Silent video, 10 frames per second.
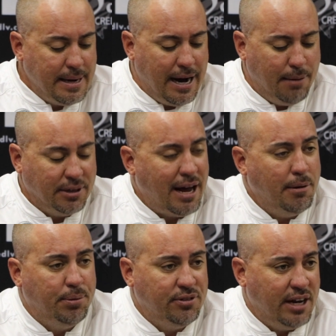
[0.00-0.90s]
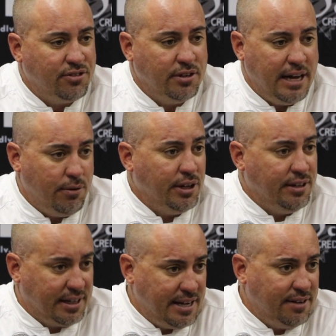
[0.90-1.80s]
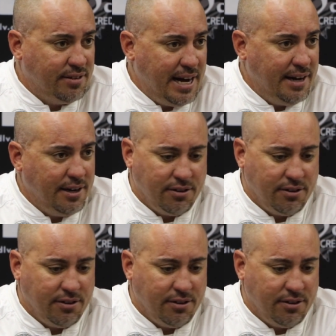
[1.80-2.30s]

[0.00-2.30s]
Um, but time of possession that really dictates that.